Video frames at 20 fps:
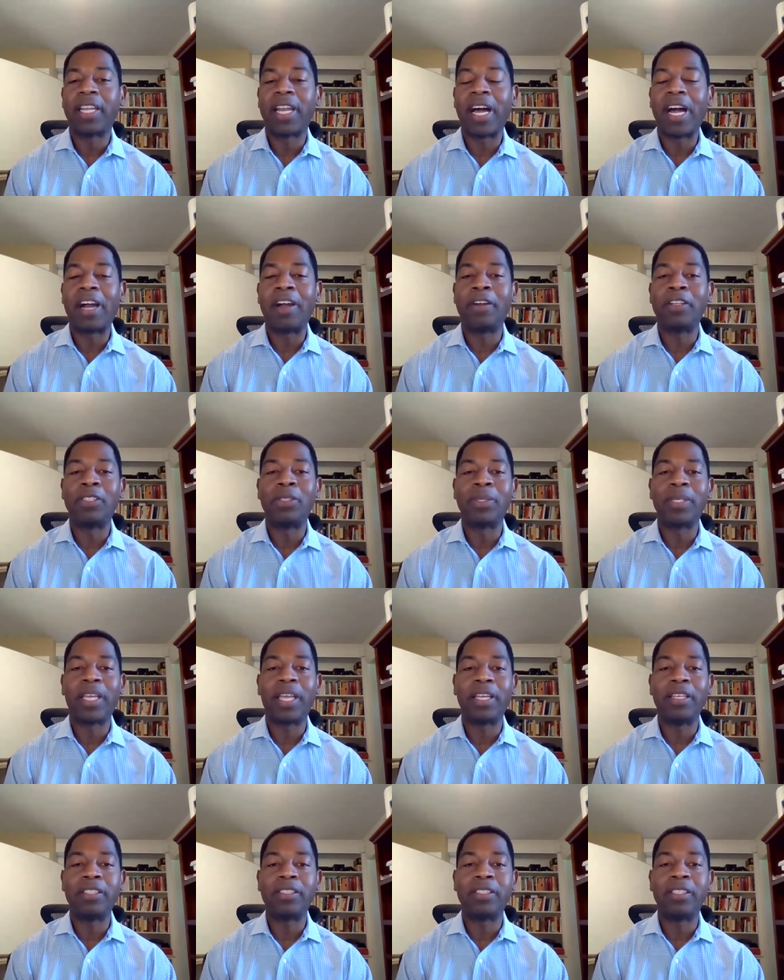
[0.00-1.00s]
that higher
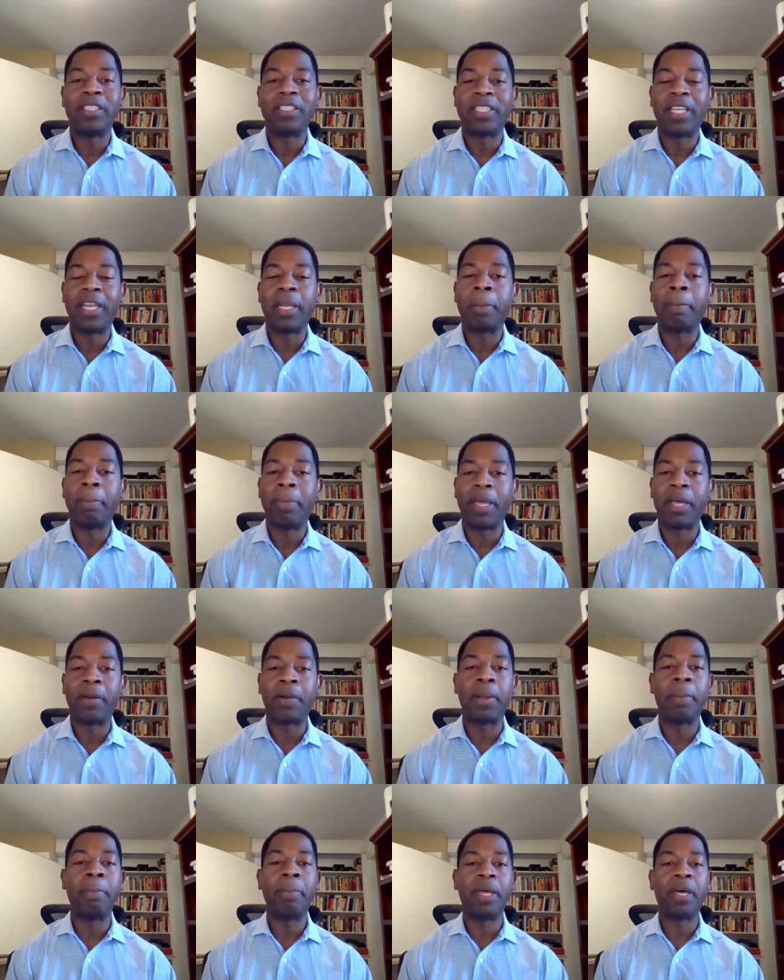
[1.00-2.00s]
education is getting better and